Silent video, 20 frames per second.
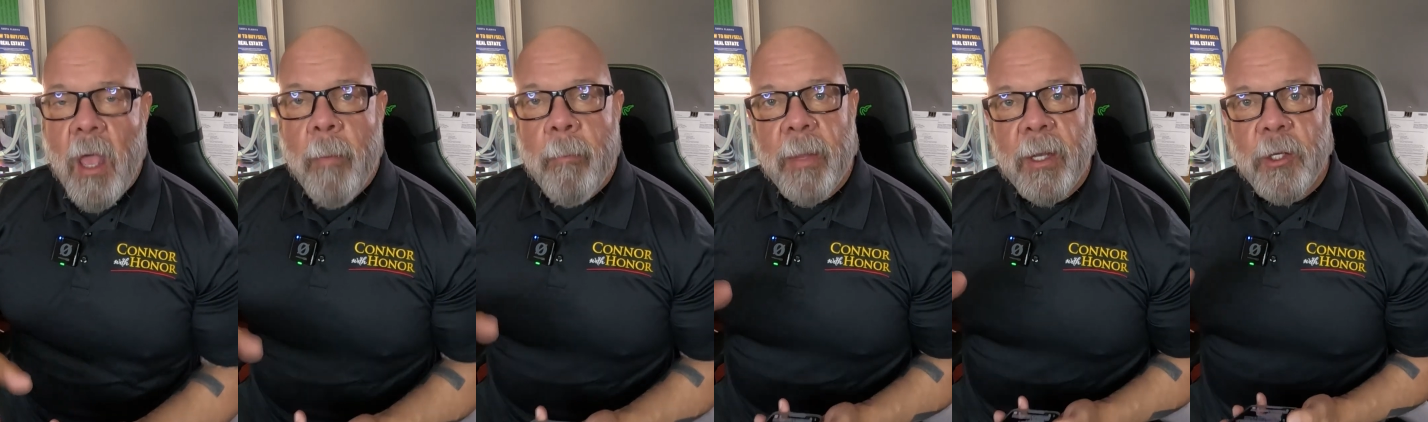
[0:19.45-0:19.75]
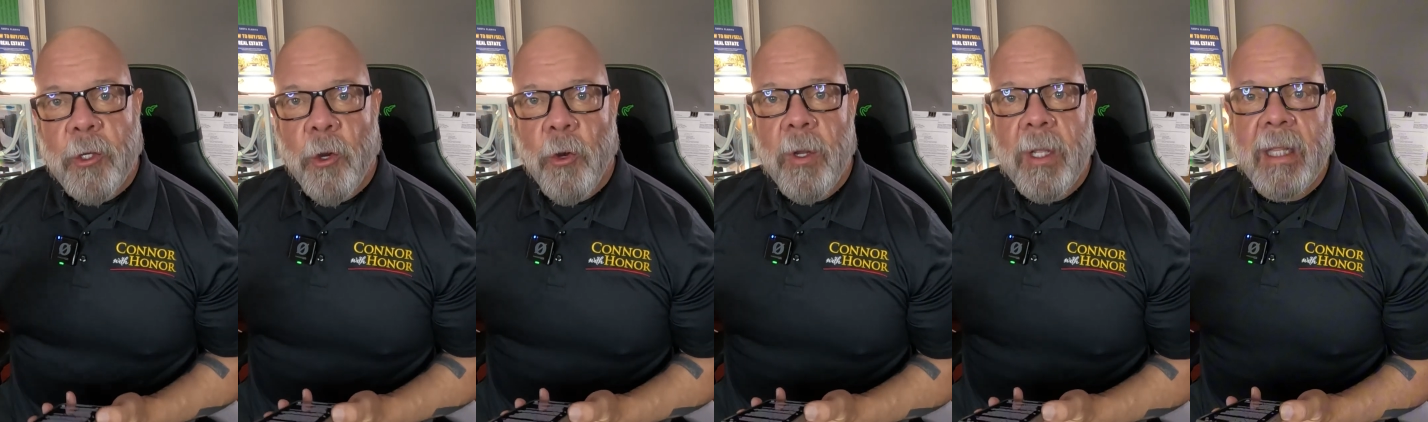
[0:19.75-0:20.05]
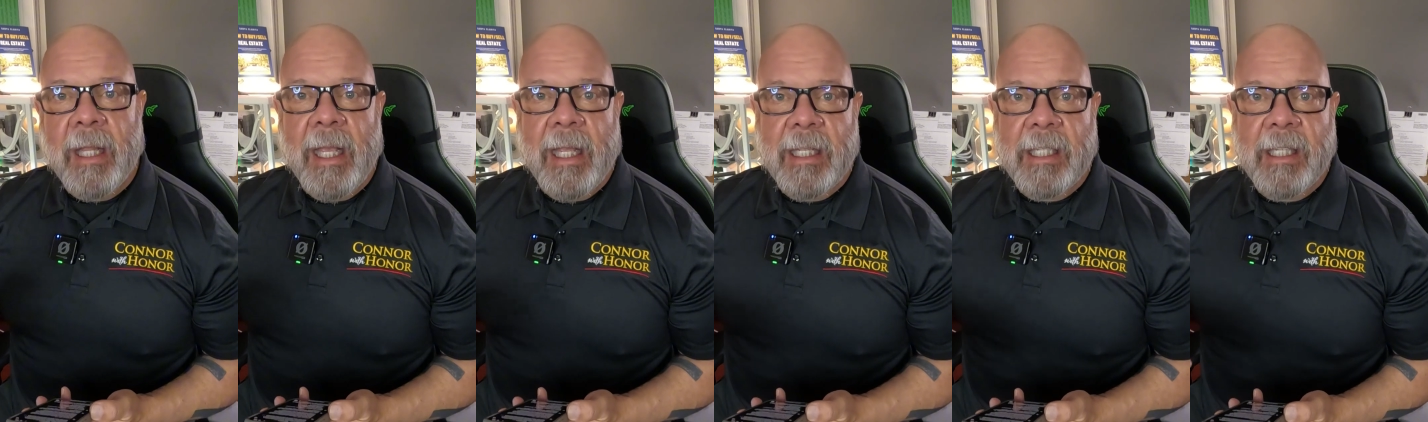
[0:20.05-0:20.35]
But
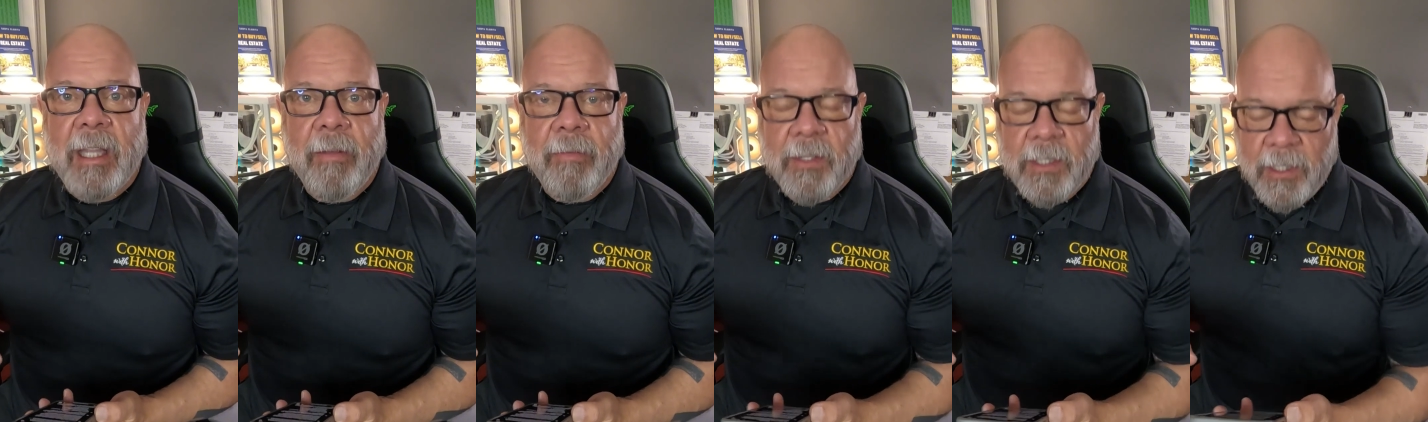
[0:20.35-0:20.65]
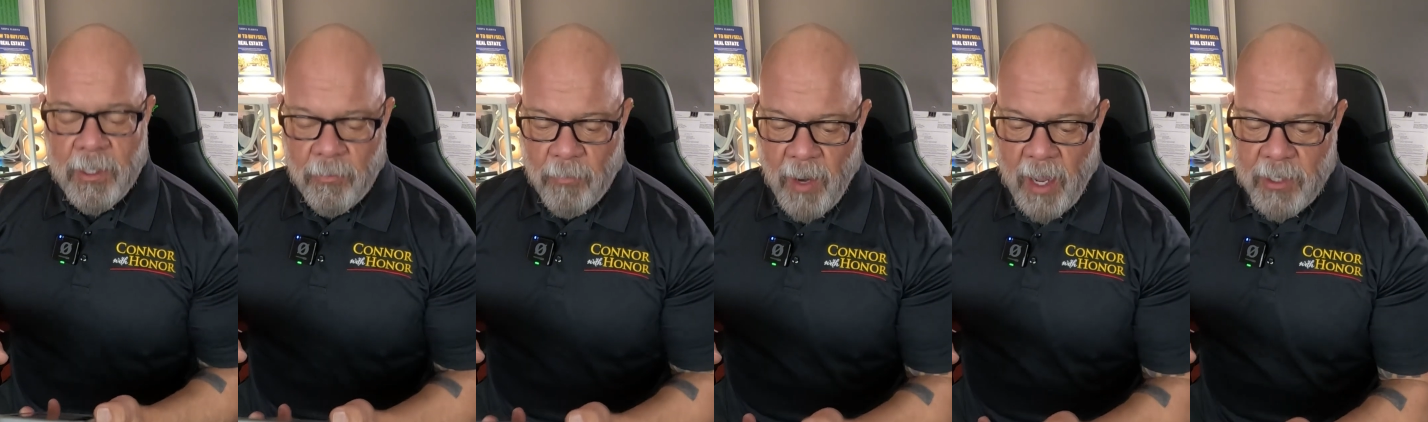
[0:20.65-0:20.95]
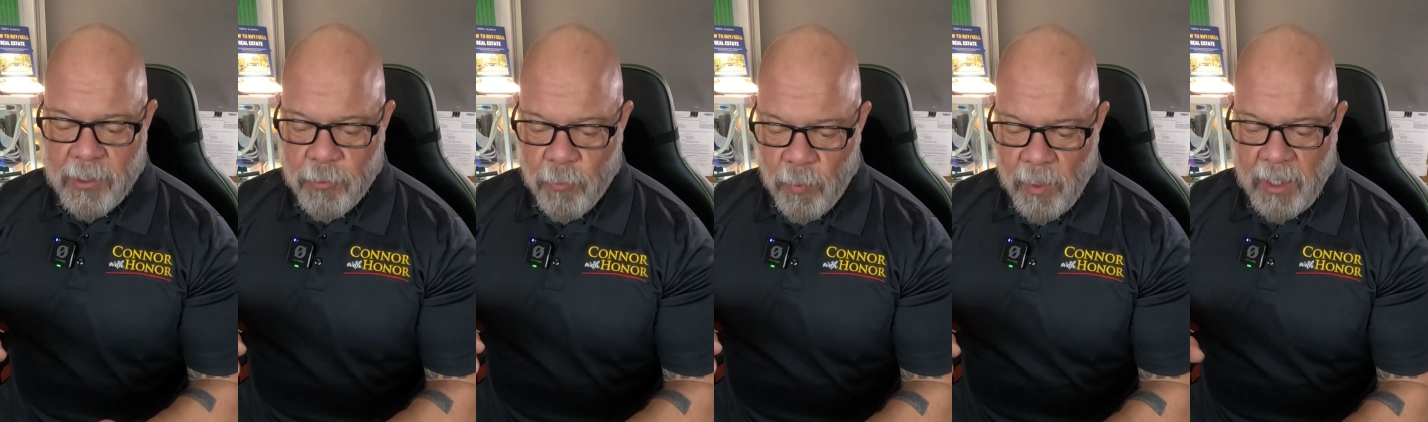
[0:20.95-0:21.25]
currently in Stevenson
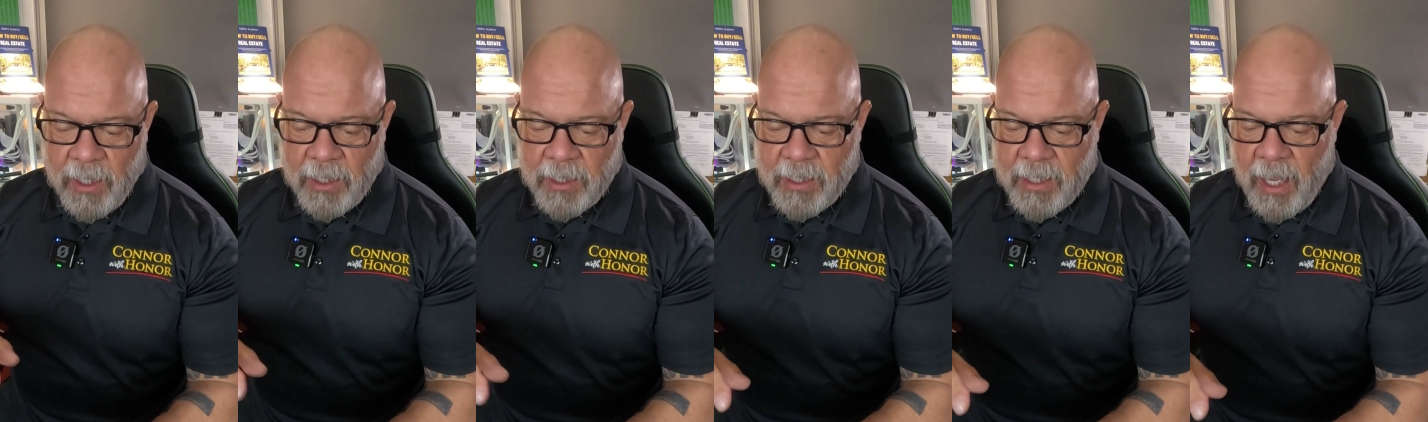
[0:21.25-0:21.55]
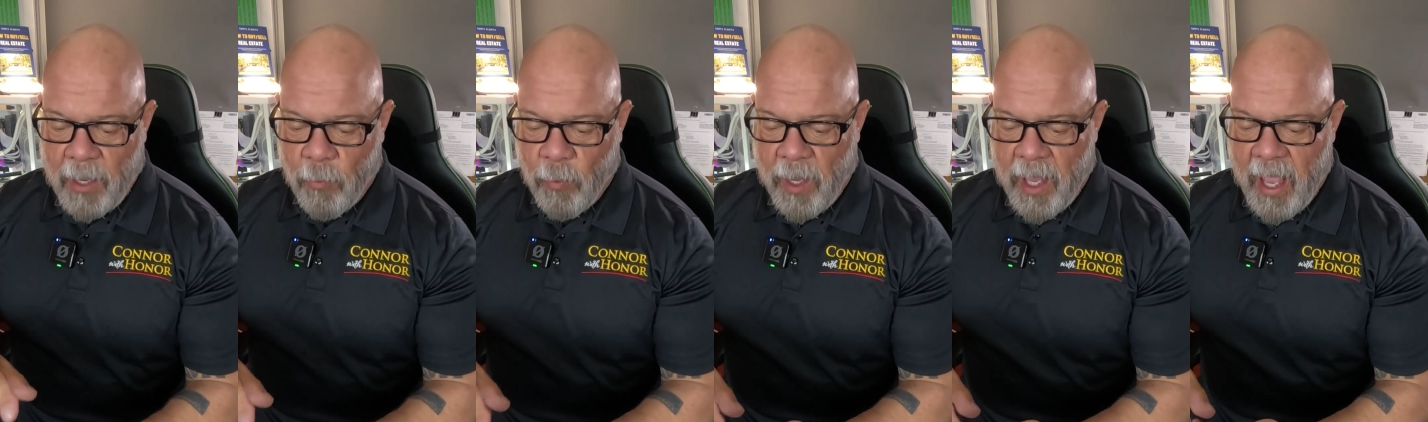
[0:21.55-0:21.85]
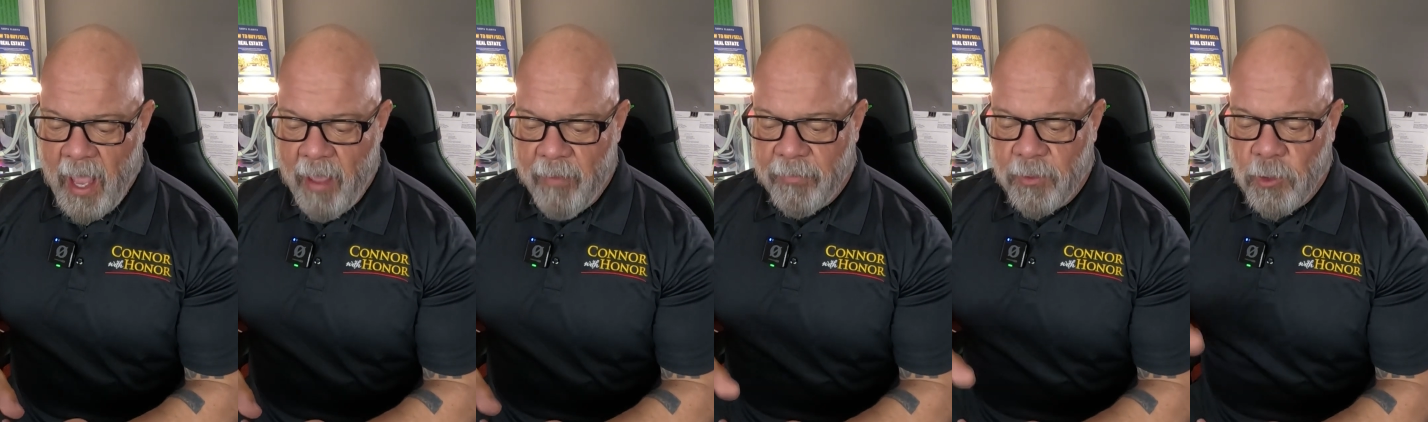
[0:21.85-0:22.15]
Ranch real estate, we
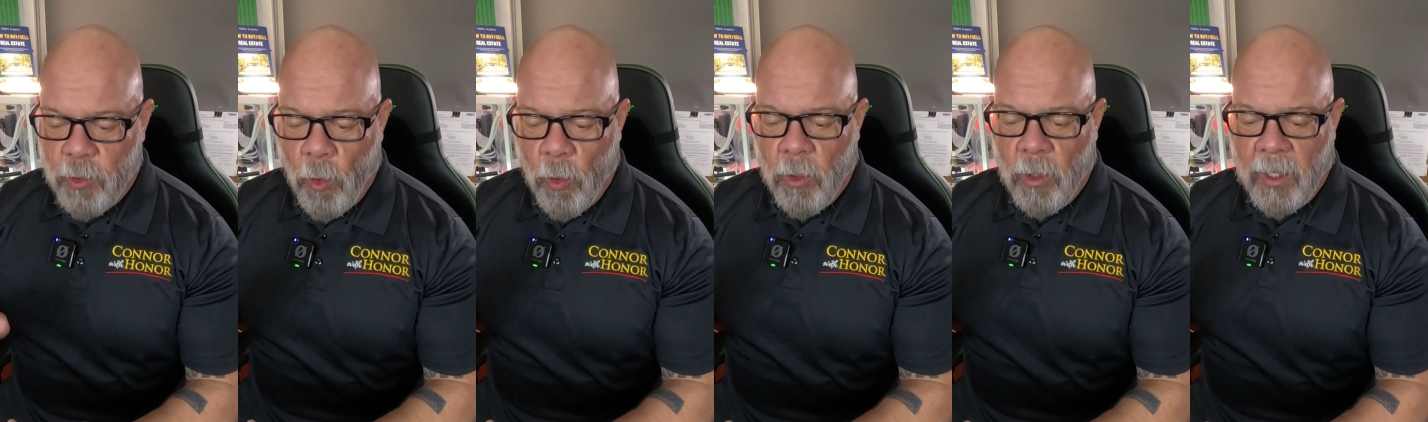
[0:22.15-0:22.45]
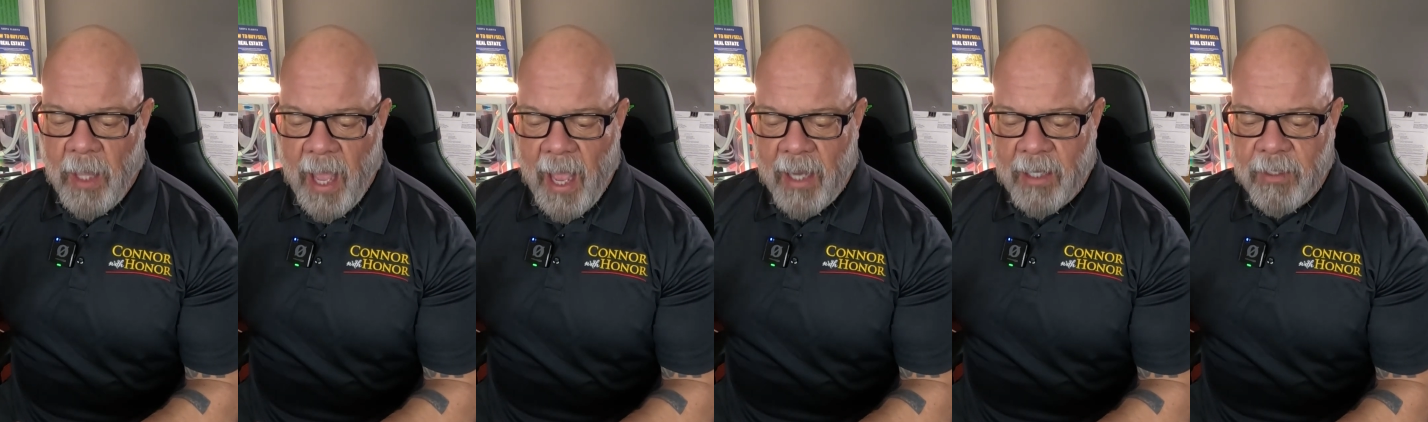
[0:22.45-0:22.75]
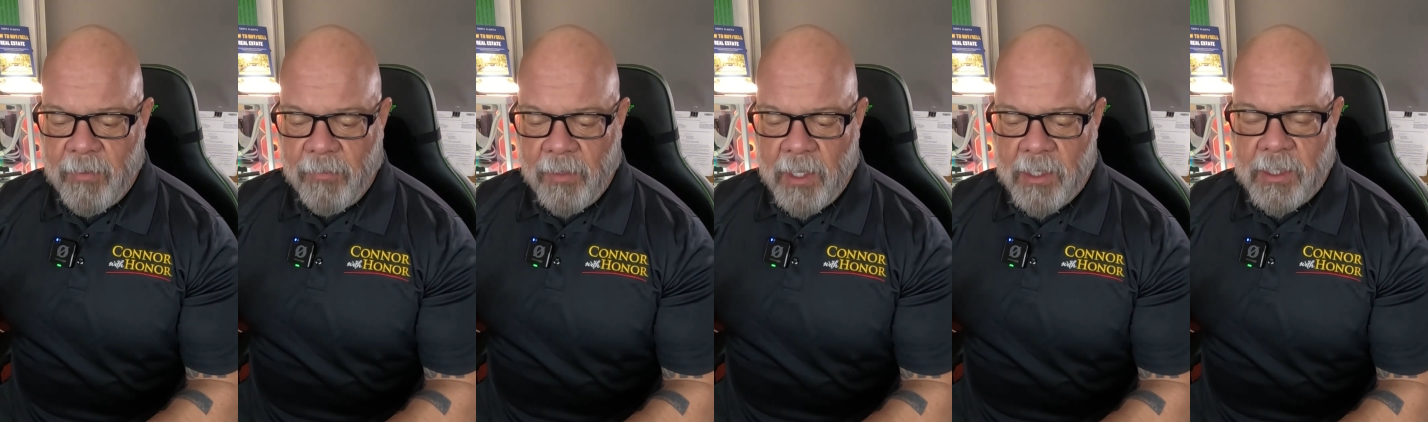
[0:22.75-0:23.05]
have total
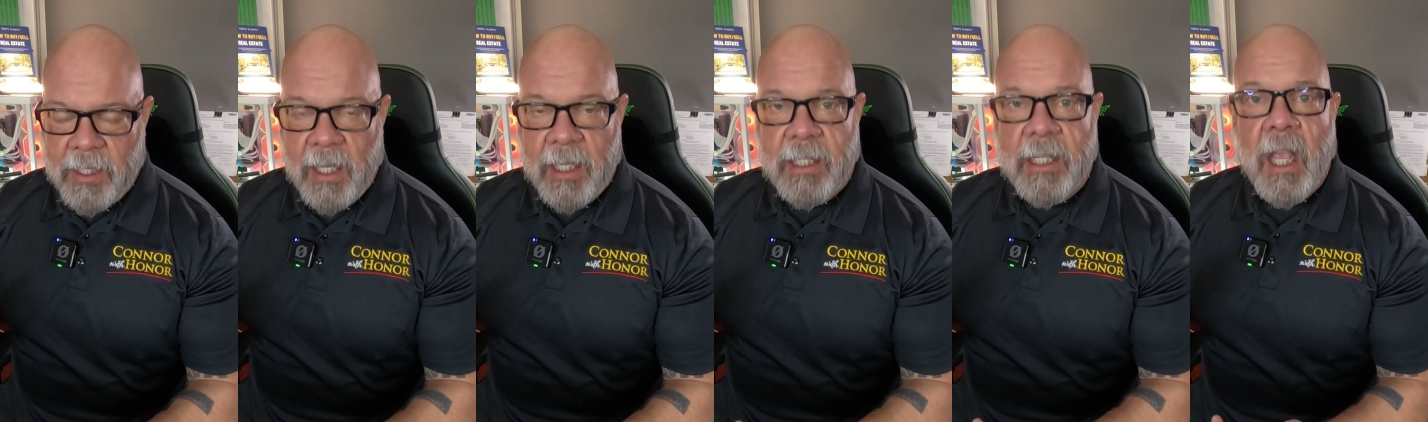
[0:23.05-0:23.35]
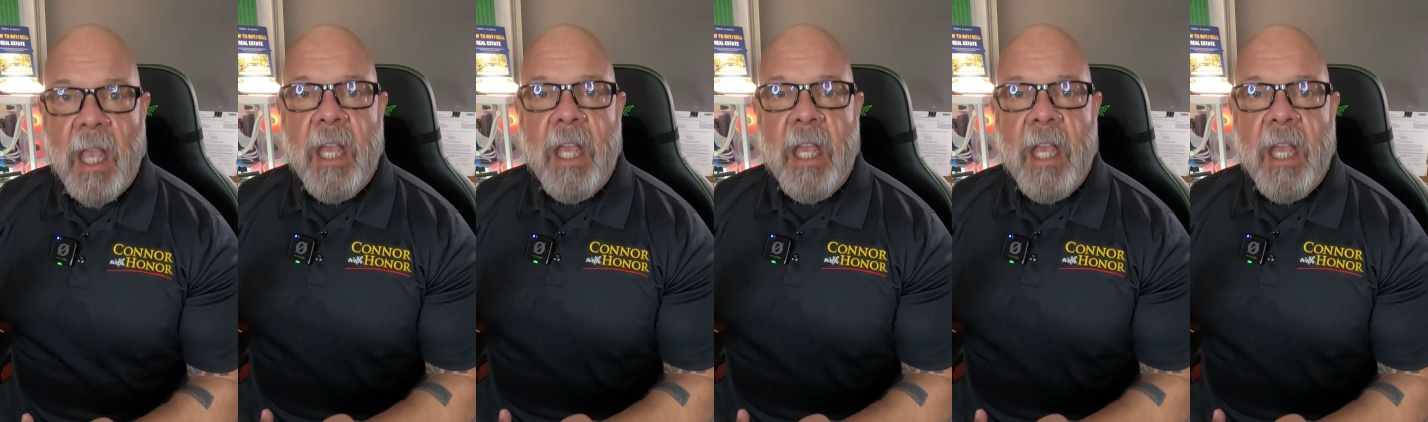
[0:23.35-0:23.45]
active listings